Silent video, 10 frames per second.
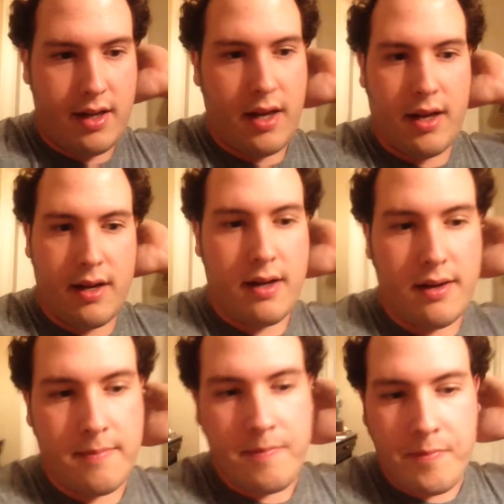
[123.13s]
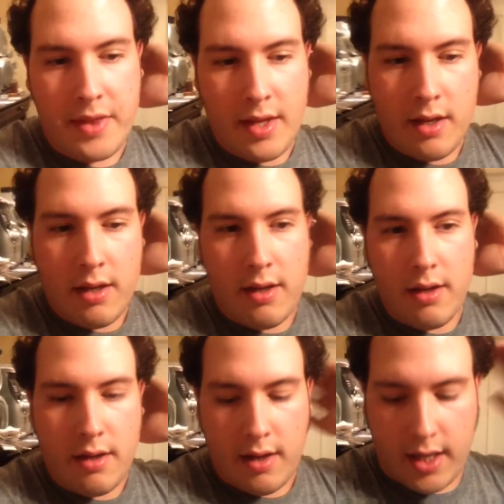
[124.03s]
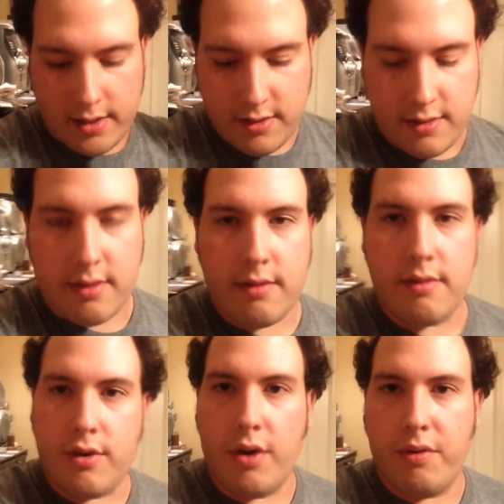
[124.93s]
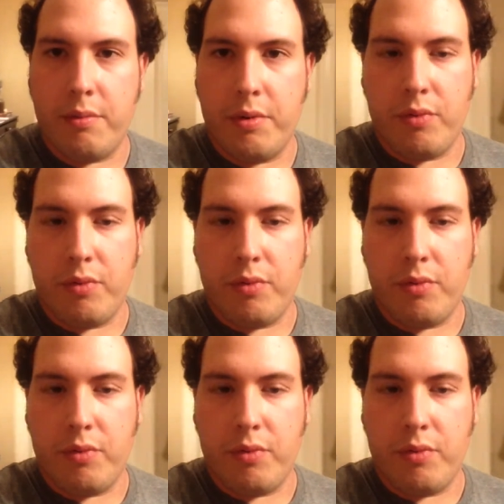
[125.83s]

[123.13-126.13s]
and uh, I just drove him,